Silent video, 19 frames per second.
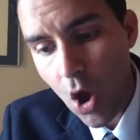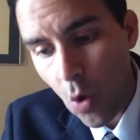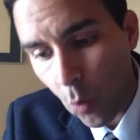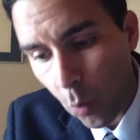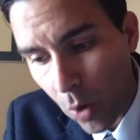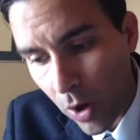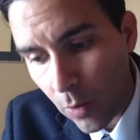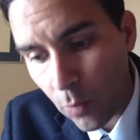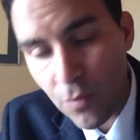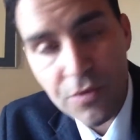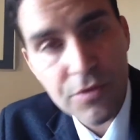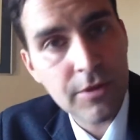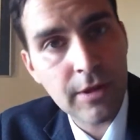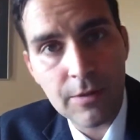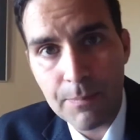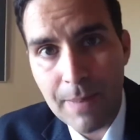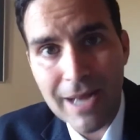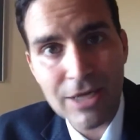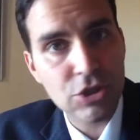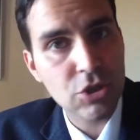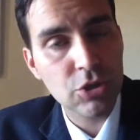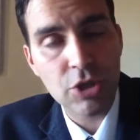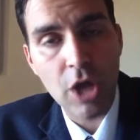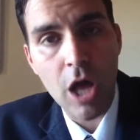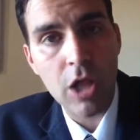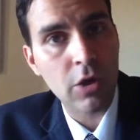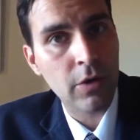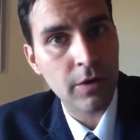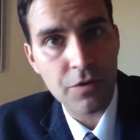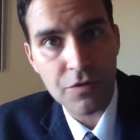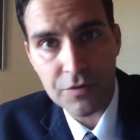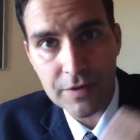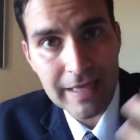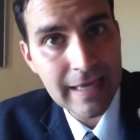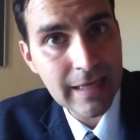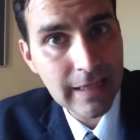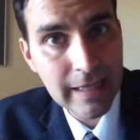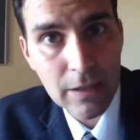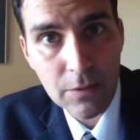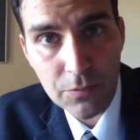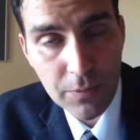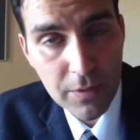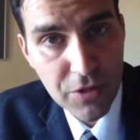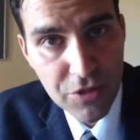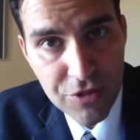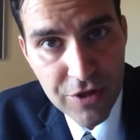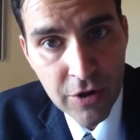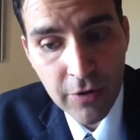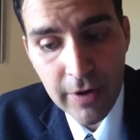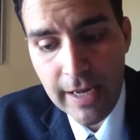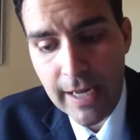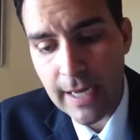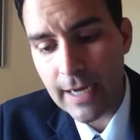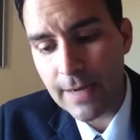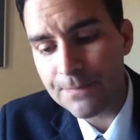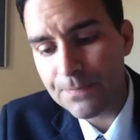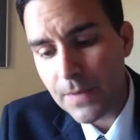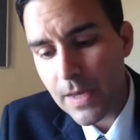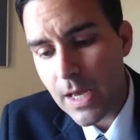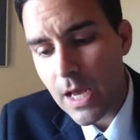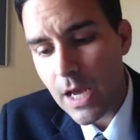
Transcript: what the petrodollar is dealing with Syria,